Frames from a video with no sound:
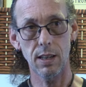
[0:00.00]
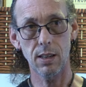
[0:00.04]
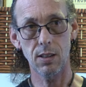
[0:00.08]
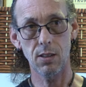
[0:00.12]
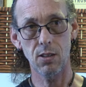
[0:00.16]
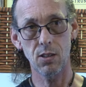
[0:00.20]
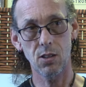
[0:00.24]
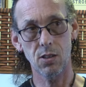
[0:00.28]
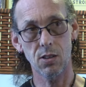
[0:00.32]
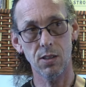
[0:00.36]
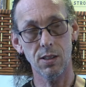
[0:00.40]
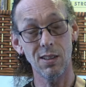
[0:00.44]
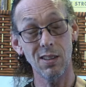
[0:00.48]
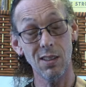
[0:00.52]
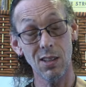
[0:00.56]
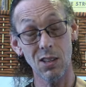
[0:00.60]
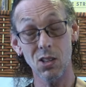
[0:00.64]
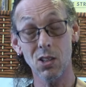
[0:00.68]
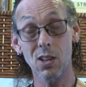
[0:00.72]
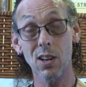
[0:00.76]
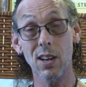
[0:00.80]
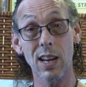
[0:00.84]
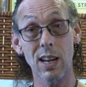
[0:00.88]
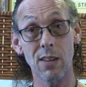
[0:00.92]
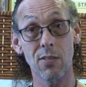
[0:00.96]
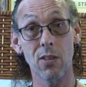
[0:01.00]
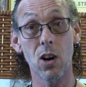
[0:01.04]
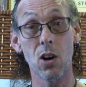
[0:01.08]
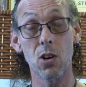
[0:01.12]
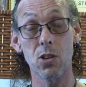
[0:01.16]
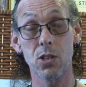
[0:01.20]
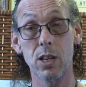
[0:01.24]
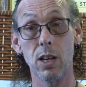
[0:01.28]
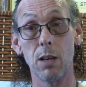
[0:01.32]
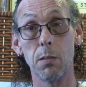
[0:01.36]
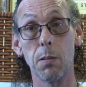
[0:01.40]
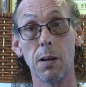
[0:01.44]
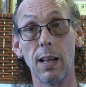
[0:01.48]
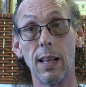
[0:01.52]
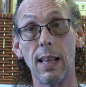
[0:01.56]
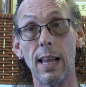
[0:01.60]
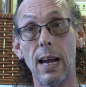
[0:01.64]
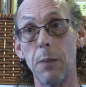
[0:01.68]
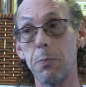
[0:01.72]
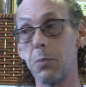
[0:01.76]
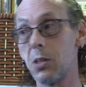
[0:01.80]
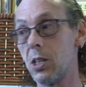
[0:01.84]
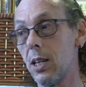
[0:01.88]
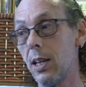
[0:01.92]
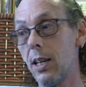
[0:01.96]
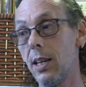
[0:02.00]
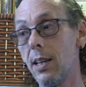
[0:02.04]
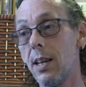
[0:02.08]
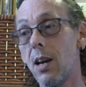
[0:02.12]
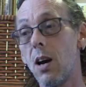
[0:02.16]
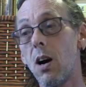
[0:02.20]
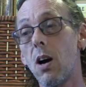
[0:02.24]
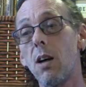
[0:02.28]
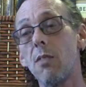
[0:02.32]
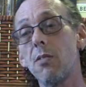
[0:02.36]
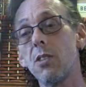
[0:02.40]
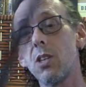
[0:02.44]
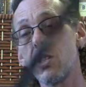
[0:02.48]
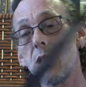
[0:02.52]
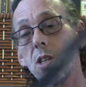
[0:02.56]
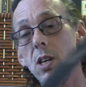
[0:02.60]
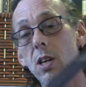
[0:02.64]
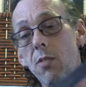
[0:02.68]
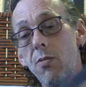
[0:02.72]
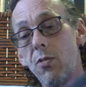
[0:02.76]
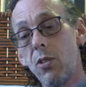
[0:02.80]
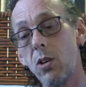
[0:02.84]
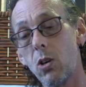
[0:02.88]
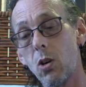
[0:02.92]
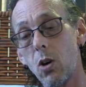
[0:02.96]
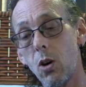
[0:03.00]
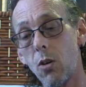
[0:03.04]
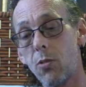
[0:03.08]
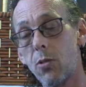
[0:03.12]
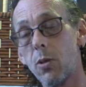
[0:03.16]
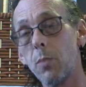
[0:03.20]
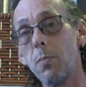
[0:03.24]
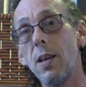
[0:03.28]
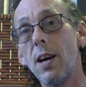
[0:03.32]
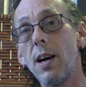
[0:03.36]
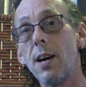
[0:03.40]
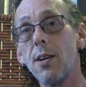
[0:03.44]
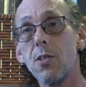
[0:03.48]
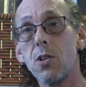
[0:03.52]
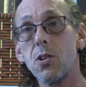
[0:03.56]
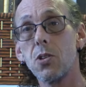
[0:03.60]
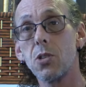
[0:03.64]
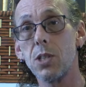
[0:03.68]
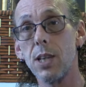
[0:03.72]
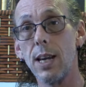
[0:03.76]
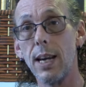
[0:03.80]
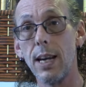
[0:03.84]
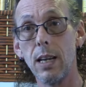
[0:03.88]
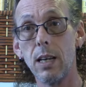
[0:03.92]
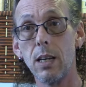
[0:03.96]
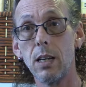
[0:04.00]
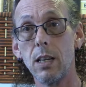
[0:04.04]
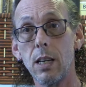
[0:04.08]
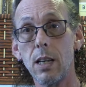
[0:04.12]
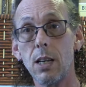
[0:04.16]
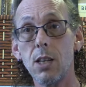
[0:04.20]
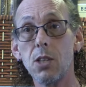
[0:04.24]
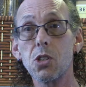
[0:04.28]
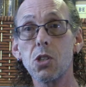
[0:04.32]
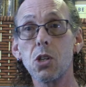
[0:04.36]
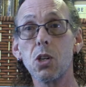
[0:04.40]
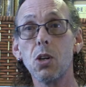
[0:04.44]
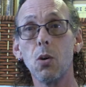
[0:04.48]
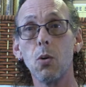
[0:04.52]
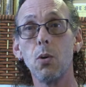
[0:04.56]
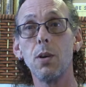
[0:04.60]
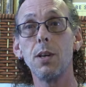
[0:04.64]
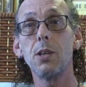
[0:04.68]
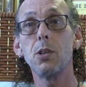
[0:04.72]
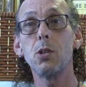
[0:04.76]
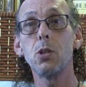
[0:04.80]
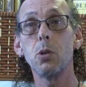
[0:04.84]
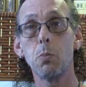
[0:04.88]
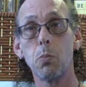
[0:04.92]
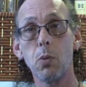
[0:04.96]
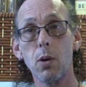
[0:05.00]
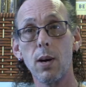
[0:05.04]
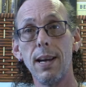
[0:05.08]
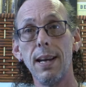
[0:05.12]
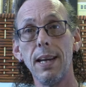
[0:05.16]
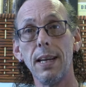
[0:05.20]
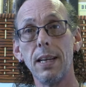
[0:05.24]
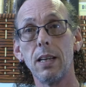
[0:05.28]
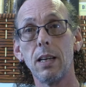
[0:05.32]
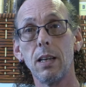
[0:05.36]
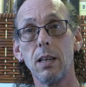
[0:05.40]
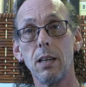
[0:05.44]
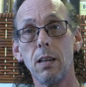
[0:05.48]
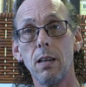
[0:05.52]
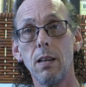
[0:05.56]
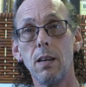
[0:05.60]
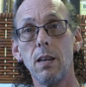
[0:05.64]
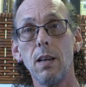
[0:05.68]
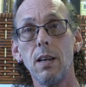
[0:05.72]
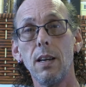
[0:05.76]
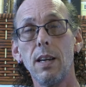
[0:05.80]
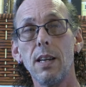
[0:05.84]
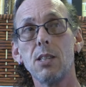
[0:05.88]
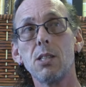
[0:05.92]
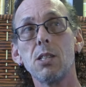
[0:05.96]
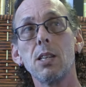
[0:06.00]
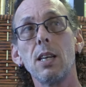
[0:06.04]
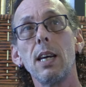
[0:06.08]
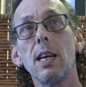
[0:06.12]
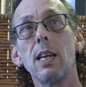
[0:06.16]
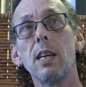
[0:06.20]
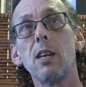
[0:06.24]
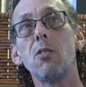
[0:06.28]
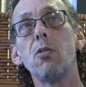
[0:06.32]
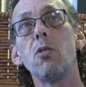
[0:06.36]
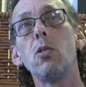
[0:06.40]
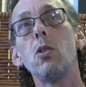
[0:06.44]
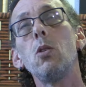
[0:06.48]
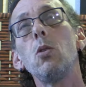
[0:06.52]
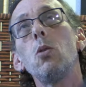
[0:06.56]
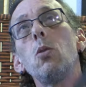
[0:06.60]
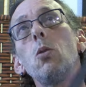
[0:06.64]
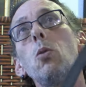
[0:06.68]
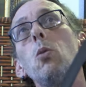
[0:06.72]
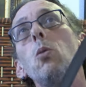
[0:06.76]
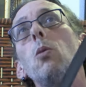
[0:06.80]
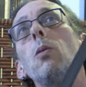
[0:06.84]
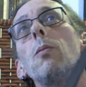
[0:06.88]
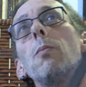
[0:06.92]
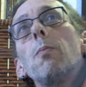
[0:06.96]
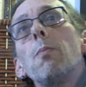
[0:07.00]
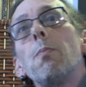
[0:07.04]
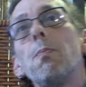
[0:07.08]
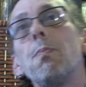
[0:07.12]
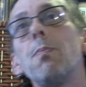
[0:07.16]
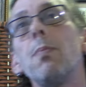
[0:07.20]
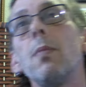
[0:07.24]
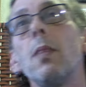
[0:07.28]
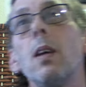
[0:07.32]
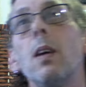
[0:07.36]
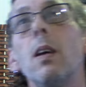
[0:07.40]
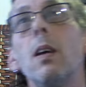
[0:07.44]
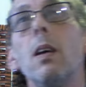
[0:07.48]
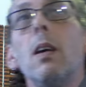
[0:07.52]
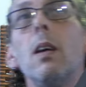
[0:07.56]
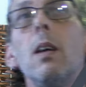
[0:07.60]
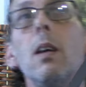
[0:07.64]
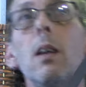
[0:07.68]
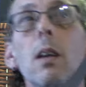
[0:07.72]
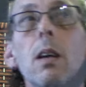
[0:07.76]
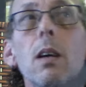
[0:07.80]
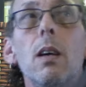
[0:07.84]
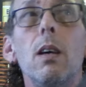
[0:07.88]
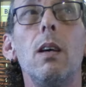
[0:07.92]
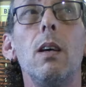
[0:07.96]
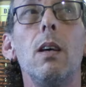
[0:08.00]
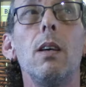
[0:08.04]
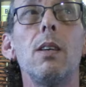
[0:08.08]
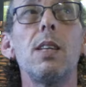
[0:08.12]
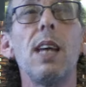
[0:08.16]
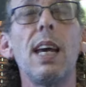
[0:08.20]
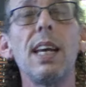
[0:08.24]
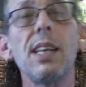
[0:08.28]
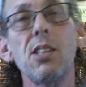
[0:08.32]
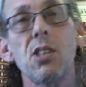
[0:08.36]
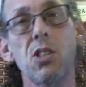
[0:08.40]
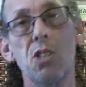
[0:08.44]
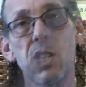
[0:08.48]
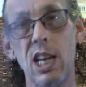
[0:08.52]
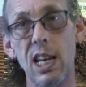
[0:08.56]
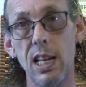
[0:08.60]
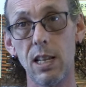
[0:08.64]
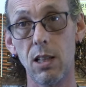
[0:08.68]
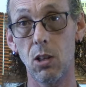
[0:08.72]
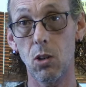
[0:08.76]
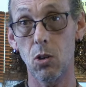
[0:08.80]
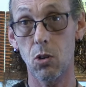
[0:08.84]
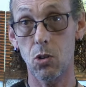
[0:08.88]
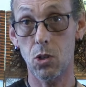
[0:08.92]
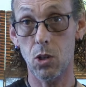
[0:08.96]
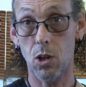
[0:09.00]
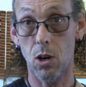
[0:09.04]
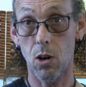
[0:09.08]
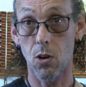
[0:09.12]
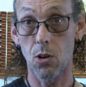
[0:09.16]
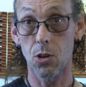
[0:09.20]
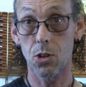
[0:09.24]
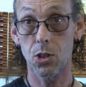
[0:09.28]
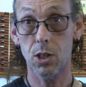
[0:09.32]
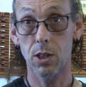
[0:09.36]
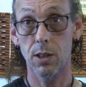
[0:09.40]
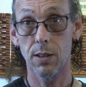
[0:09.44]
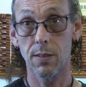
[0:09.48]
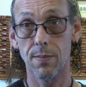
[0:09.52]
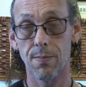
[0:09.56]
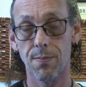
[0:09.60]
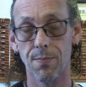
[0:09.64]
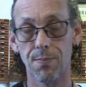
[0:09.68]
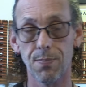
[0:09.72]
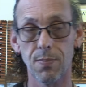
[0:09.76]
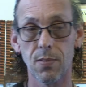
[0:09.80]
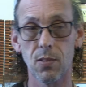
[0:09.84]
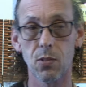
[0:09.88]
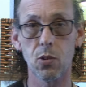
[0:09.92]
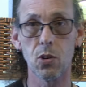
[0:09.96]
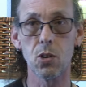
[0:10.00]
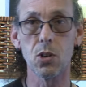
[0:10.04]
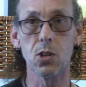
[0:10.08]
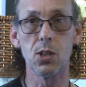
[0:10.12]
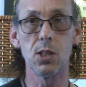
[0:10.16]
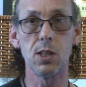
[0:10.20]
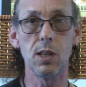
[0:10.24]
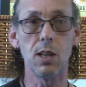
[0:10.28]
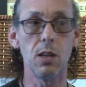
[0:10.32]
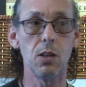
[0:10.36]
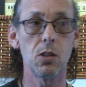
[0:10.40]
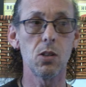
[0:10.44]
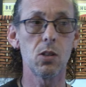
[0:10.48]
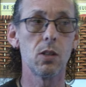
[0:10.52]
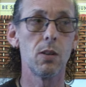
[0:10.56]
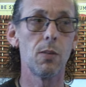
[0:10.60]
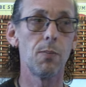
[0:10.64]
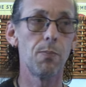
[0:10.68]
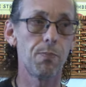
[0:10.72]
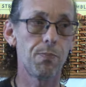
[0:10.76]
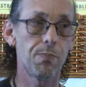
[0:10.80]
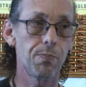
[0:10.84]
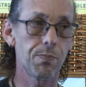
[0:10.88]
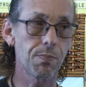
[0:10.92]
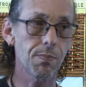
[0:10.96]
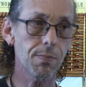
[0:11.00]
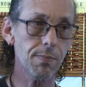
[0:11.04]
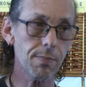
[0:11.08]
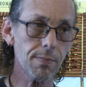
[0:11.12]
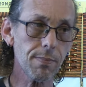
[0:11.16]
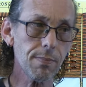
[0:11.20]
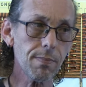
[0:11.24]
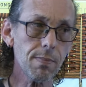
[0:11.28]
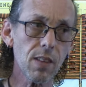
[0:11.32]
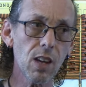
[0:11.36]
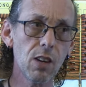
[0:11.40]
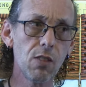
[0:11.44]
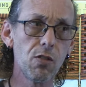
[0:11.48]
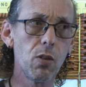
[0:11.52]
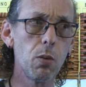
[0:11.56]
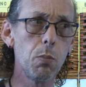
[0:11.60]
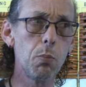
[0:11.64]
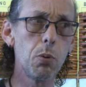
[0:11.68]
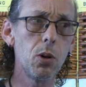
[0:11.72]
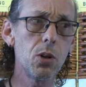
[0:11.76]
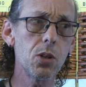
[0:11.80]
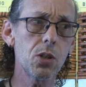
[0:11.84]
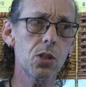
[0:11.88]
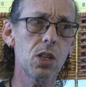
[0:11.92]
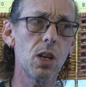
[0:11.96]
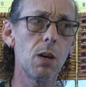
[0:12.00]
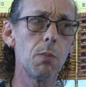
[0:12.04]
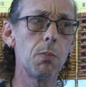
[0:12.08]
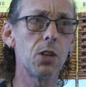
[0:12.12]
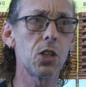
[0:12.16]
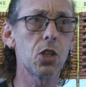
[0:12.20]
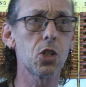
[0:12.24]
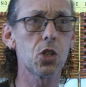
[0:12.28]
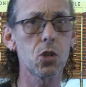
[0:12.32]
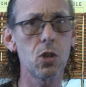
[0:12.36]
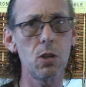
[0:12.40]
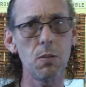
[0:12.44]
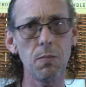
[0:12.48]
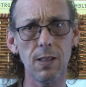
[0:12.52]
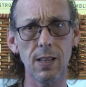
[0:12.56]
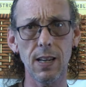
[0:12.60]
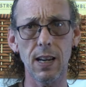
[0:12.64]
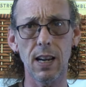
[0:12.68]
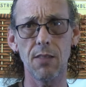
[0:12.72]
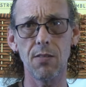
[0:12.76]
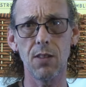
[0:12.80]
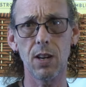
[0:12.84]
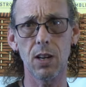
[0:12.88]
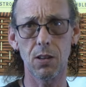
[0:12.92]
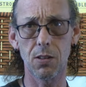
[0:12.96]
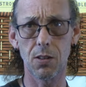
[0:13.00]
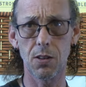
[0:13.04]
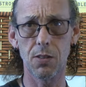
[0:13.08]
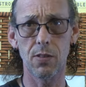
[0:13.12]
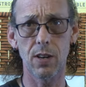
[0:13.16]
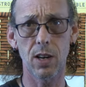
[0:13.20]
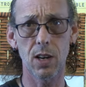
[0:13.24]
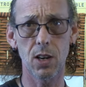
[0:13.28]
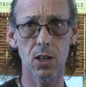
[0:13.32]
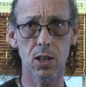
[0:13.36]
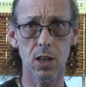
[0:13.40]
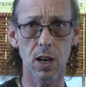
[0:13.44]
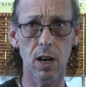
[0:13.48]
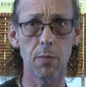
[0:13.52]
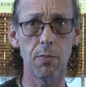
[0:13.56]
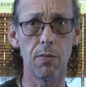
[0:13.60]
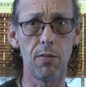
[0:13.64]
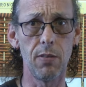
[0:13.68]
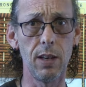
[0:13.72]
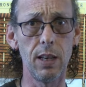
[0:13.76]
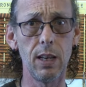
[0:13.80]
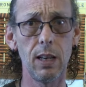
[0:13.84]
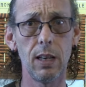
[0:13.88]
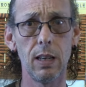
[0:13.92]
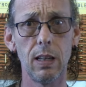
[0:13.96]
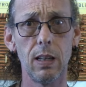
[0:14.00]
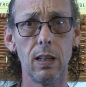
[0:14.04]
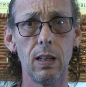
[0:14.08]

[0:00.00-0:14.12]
you, you're going to have a hard time collapsing it. Now, obviously, if you go from the underside, it's going to break. It's like if you take the St. Louis Arch, for instance. If you put something extremely heavy on the very top of it,